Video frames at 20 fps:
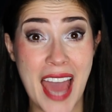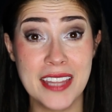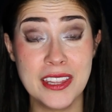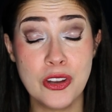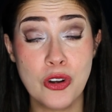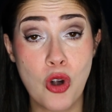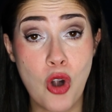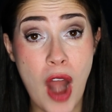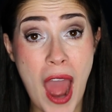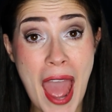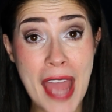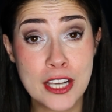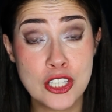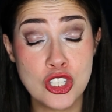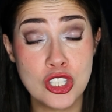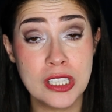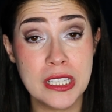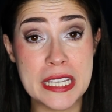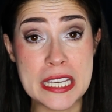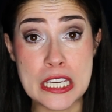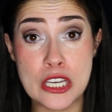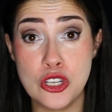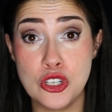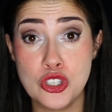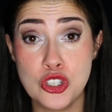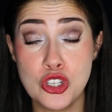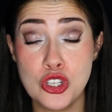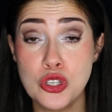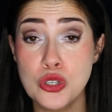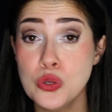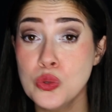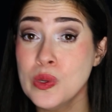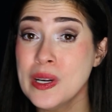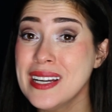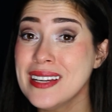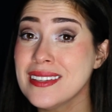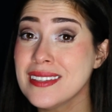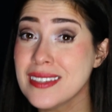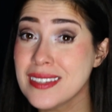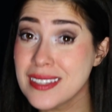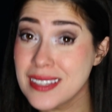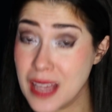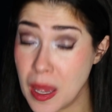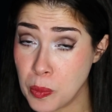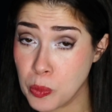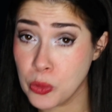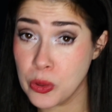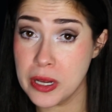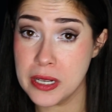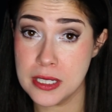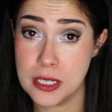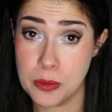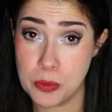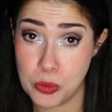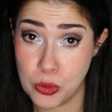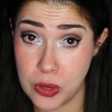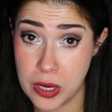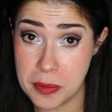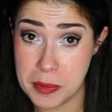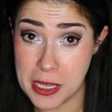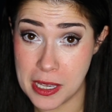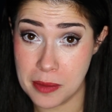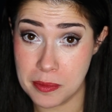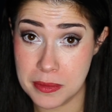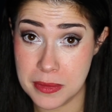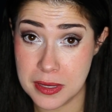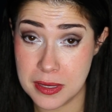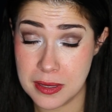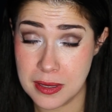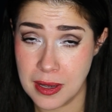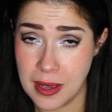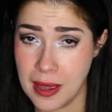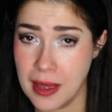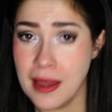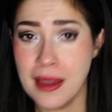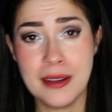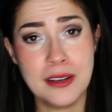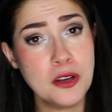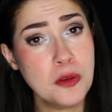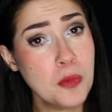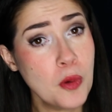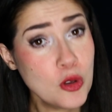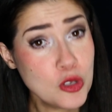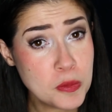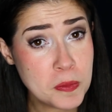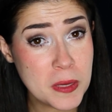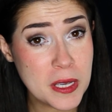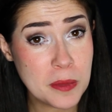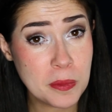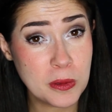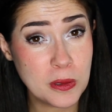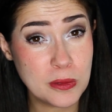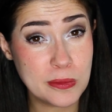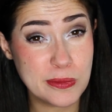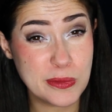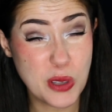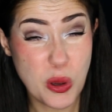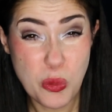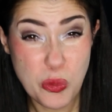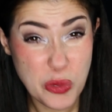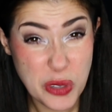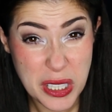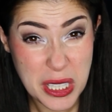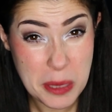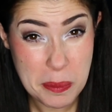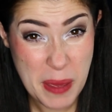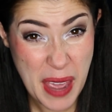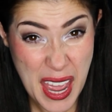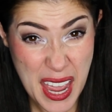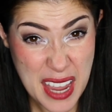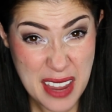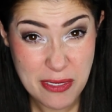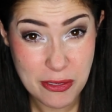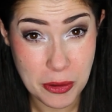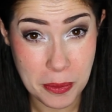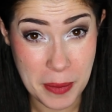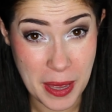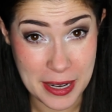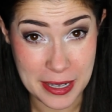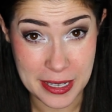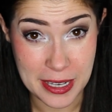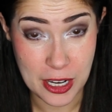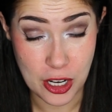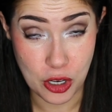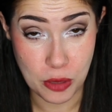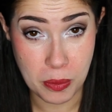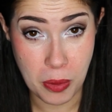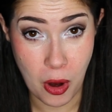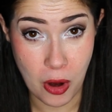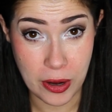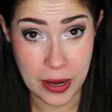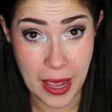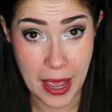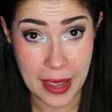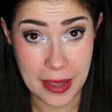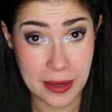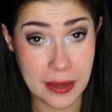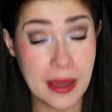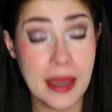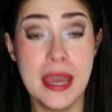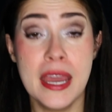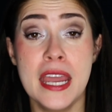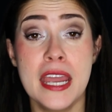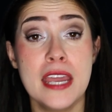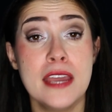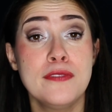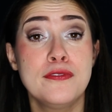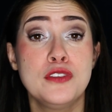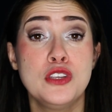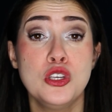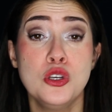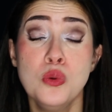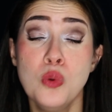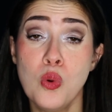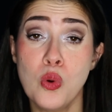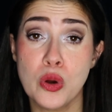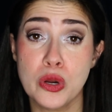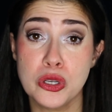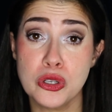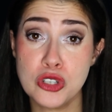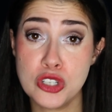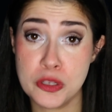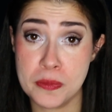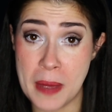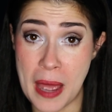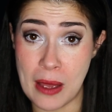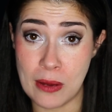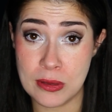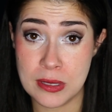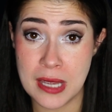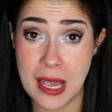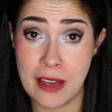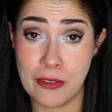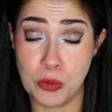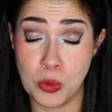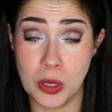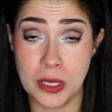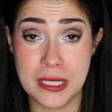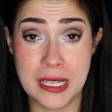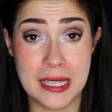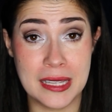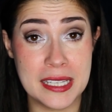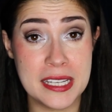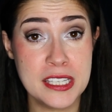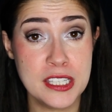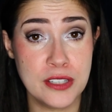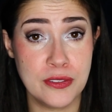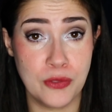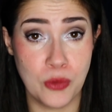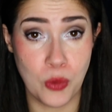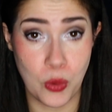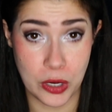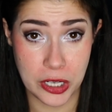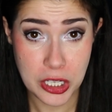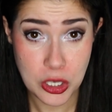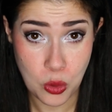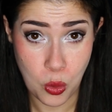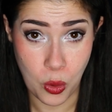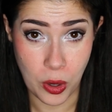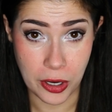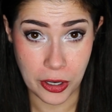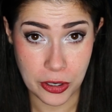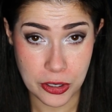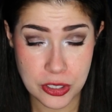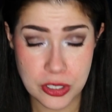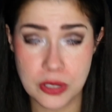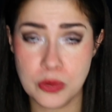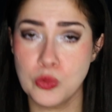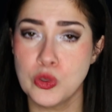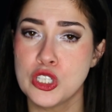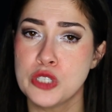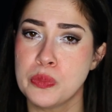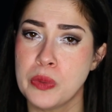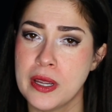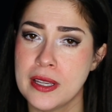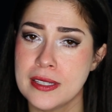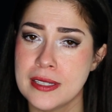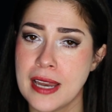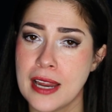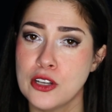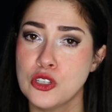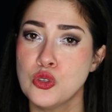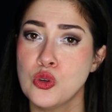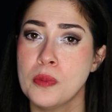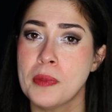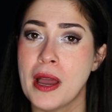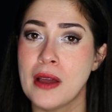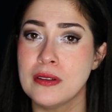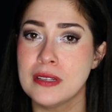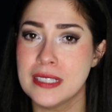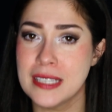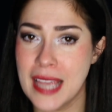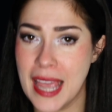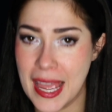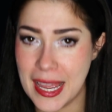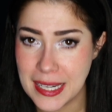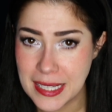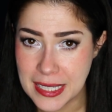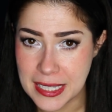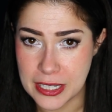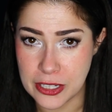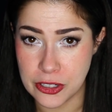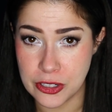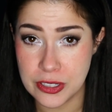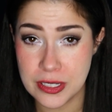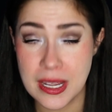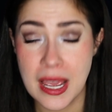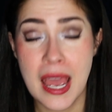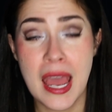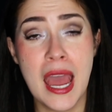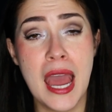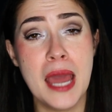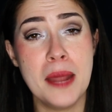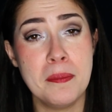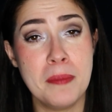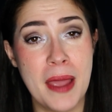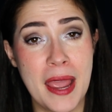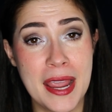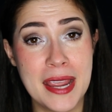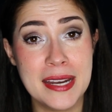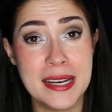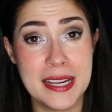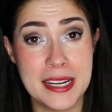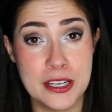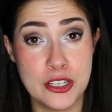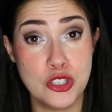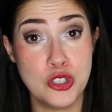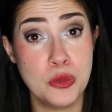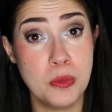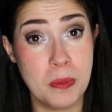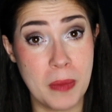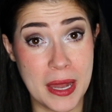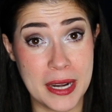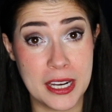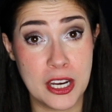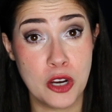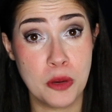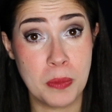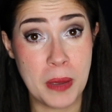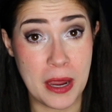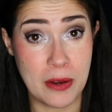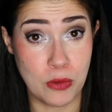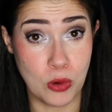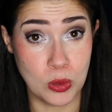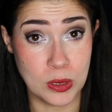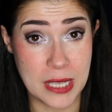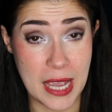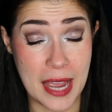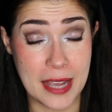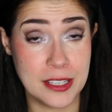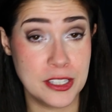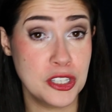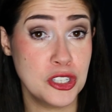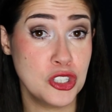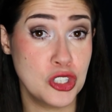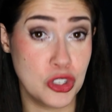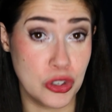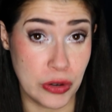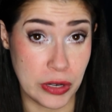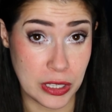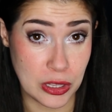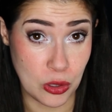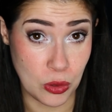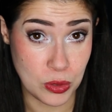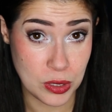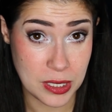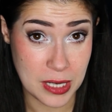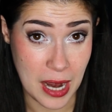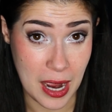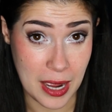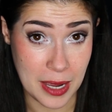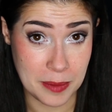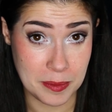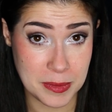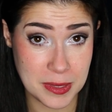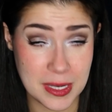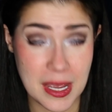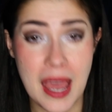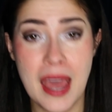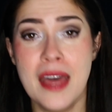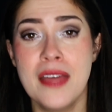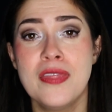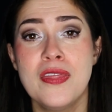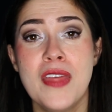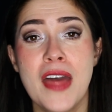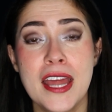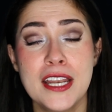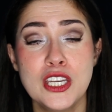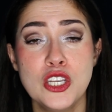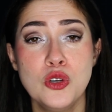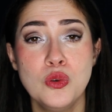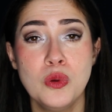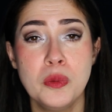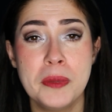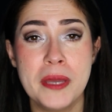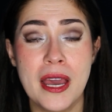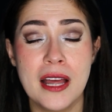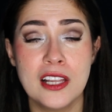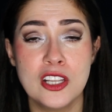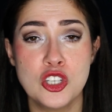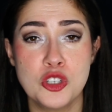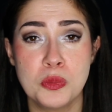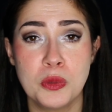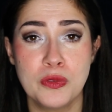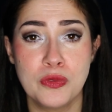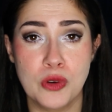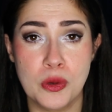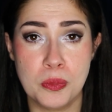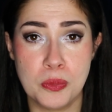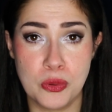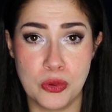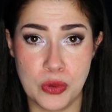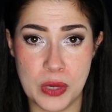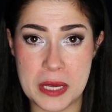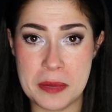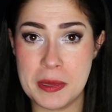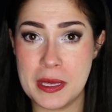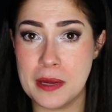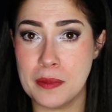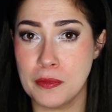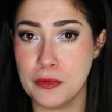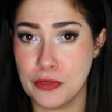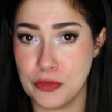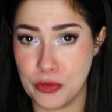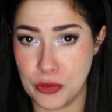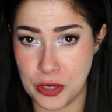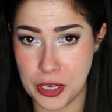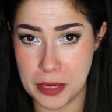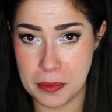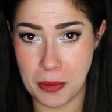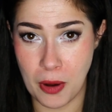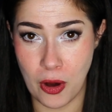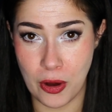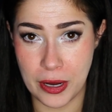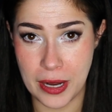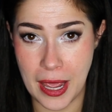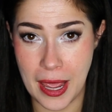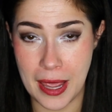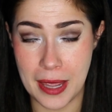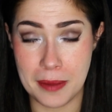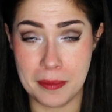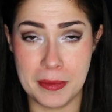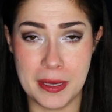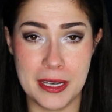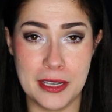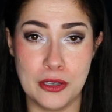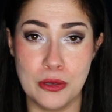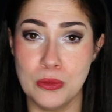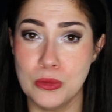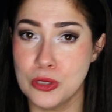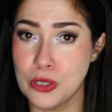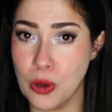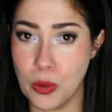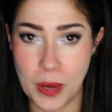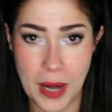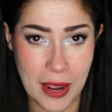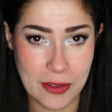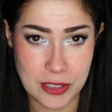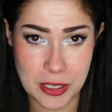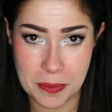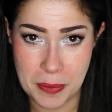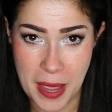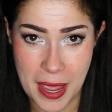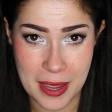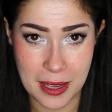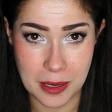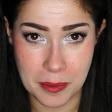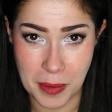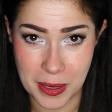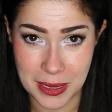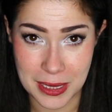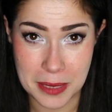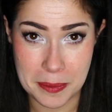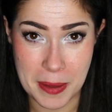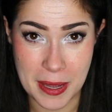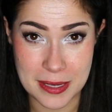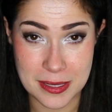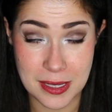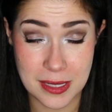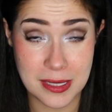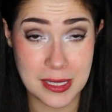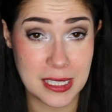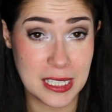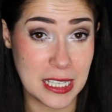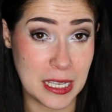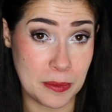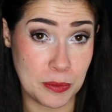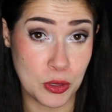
And there are actually two separate premiums. Now, most people don't really pay for Medicare Part A. If you or your spouse have worked at least 40 quarters, which breaks down to about 10 years, and paid into Medicare payroll taxes during those times, then you will be eligible for premium-free Part A, meaning you don't have to pay on a monthly basis to keep